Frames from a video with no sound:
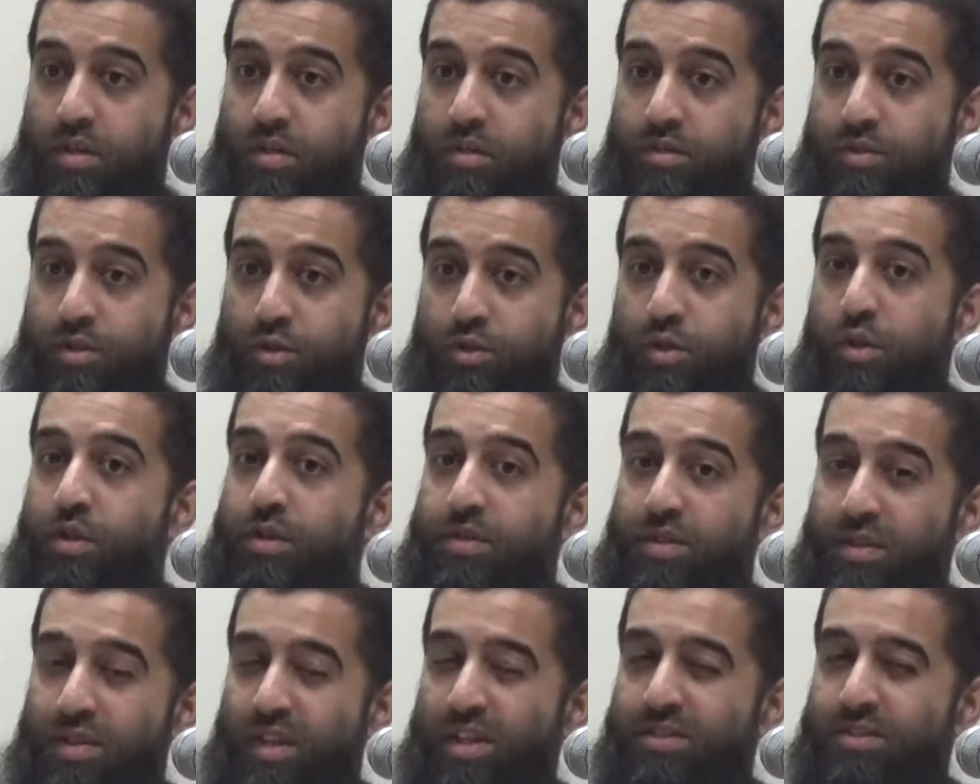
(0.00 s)
So don't you
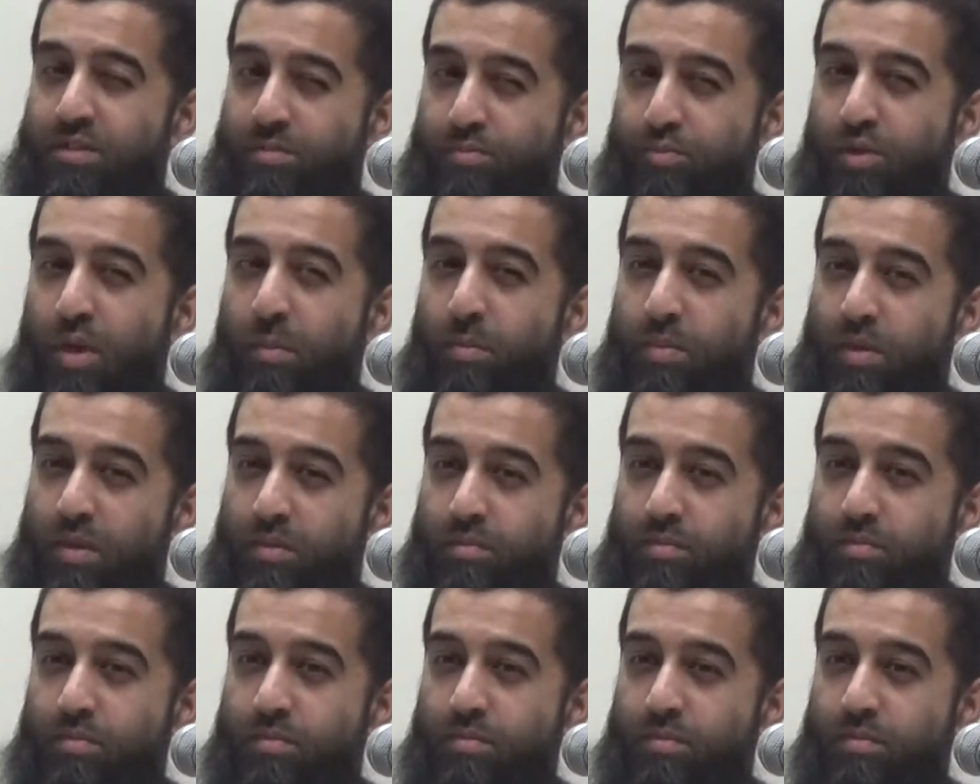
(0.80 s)
think that's a problem?
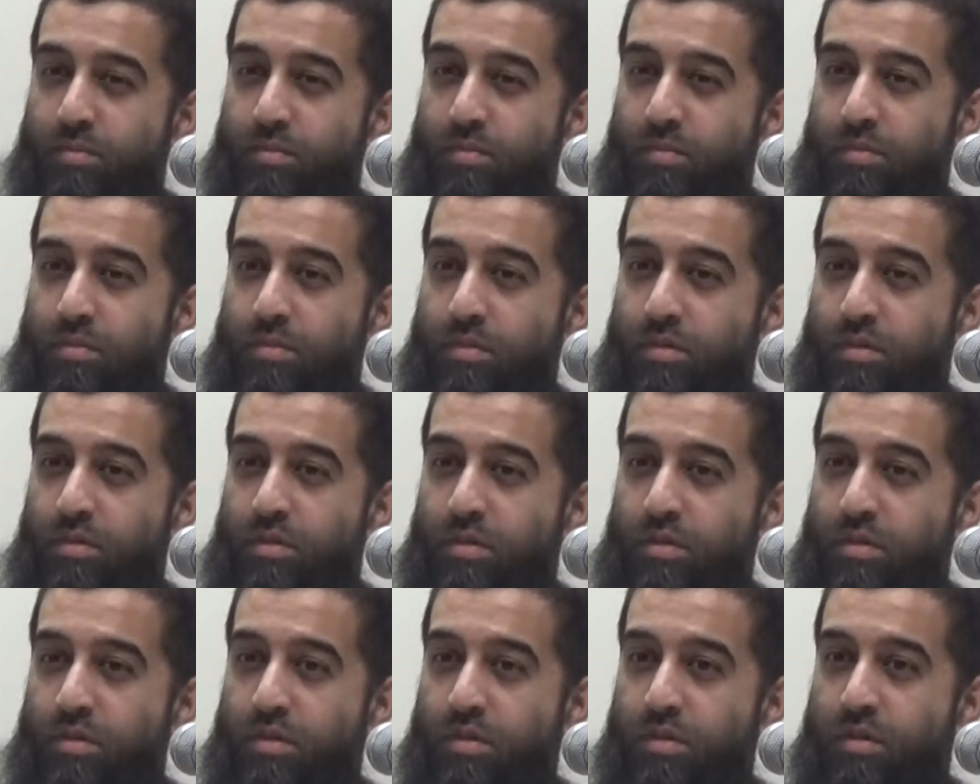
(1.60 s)

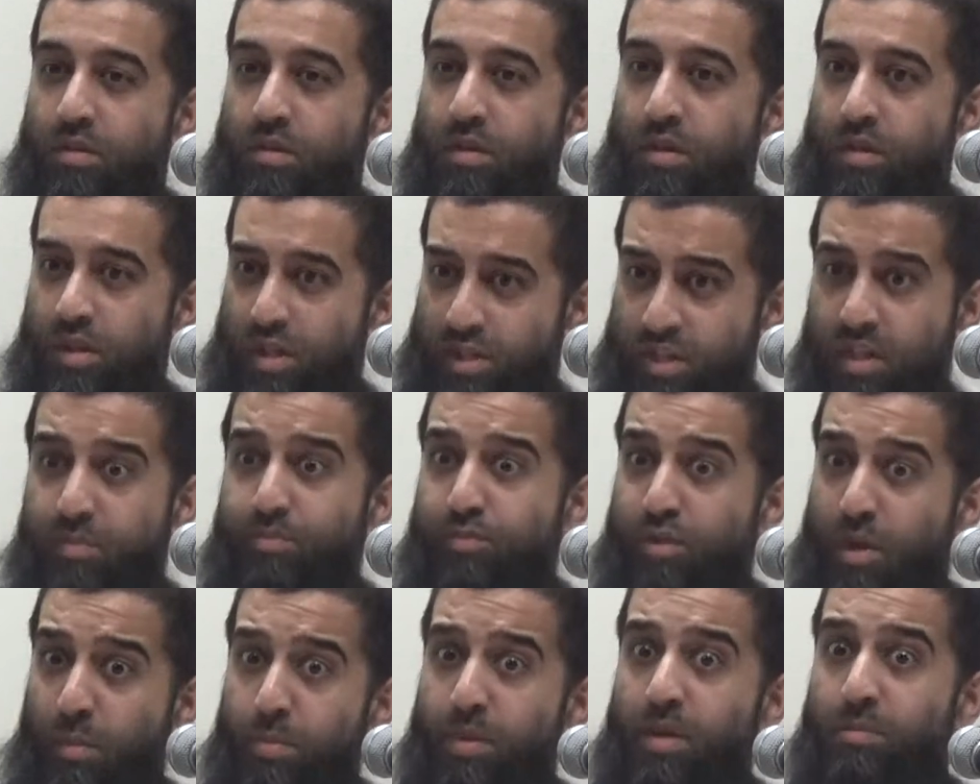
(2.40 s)
It's a
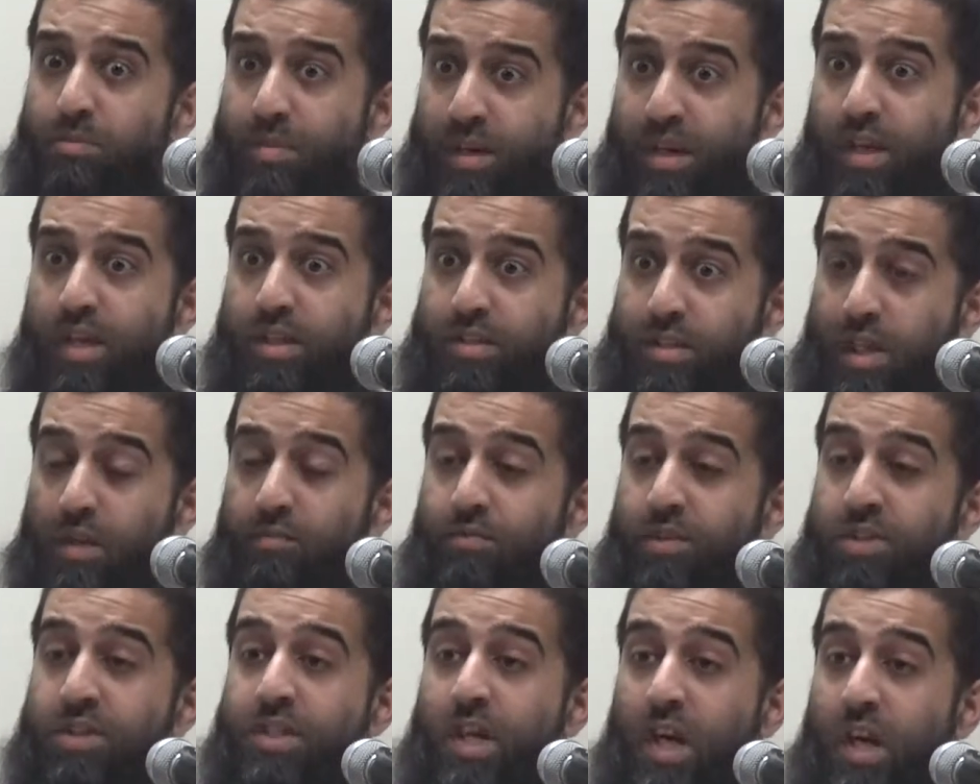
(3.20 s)
problem because
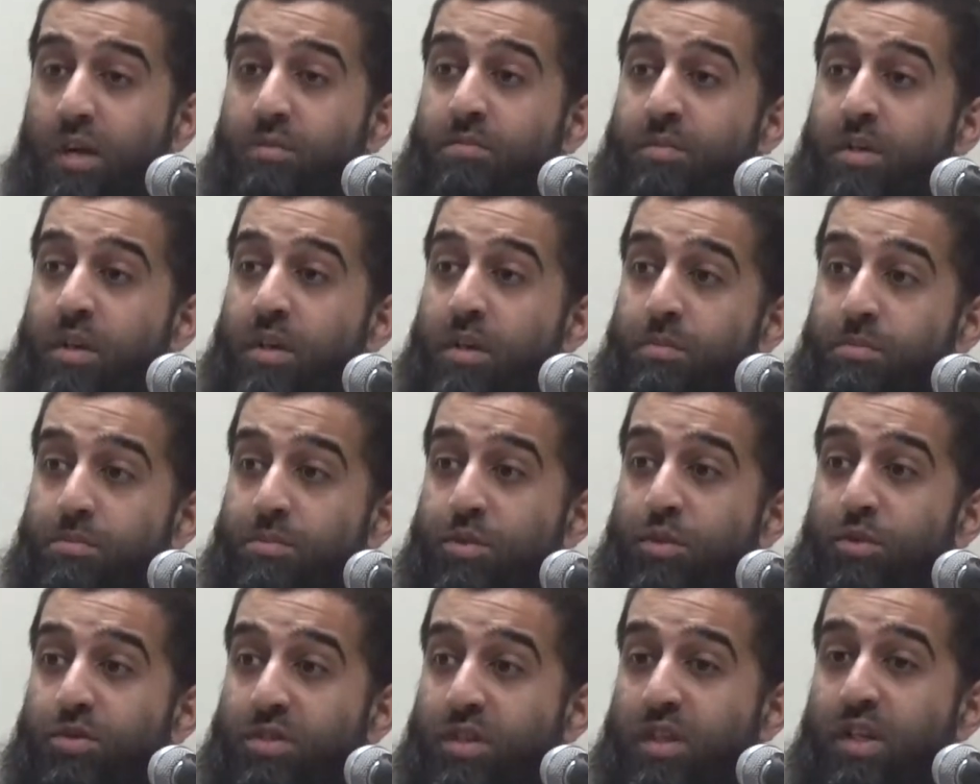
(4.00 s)
every time
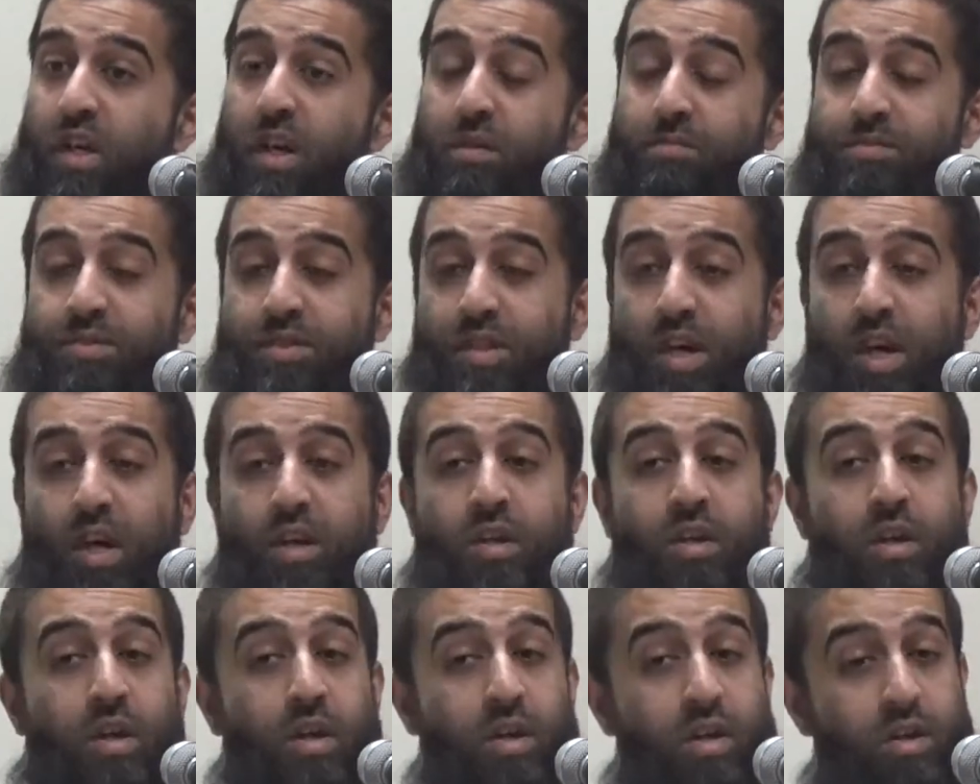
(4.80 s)
music comes
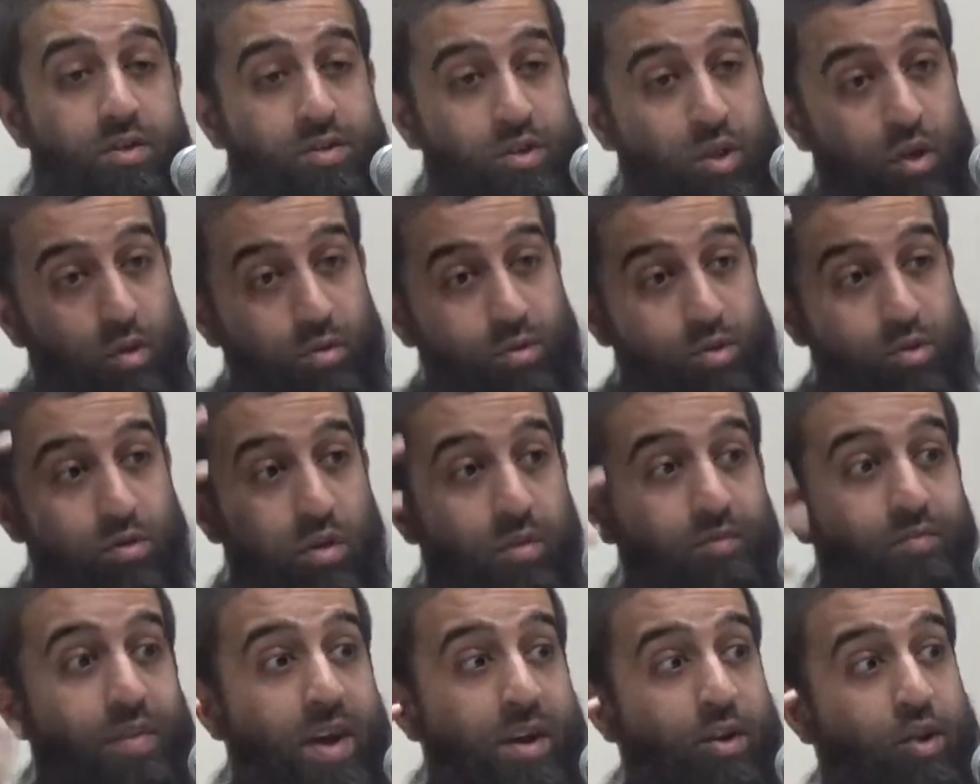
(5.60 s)
on, it's going to
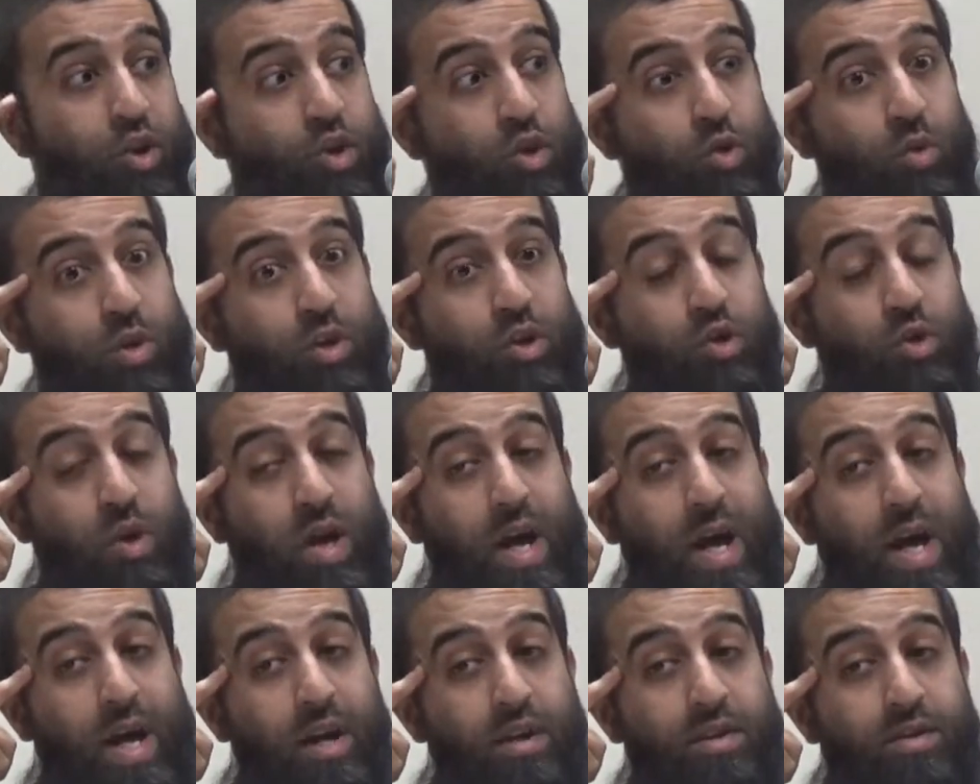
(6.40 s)
affect you in your
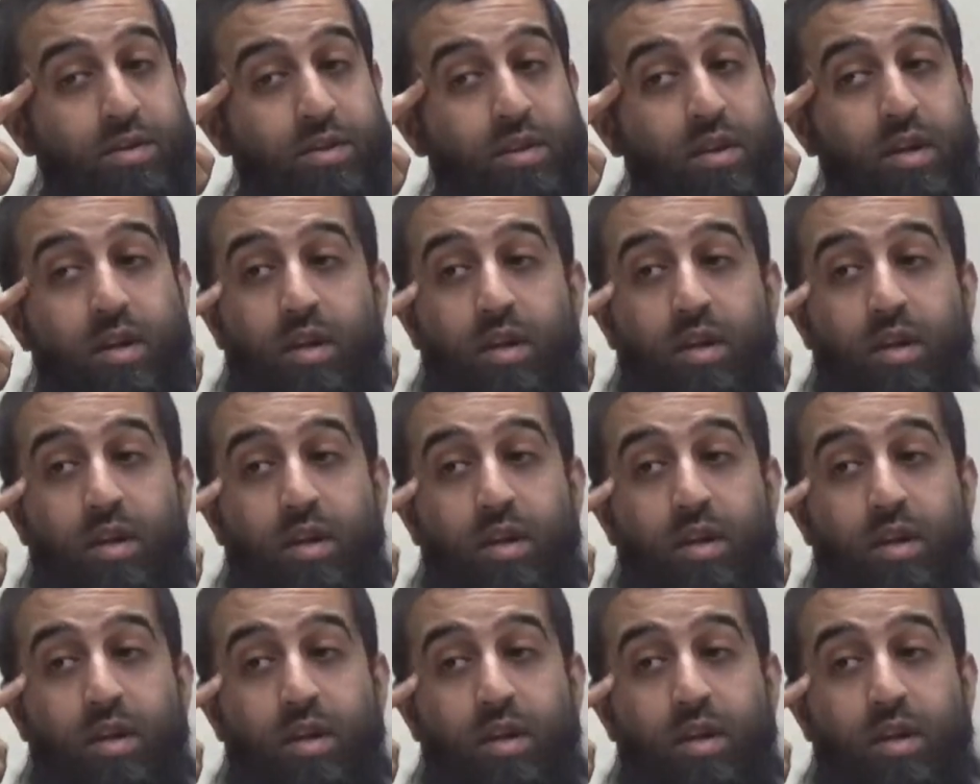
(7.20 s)
head,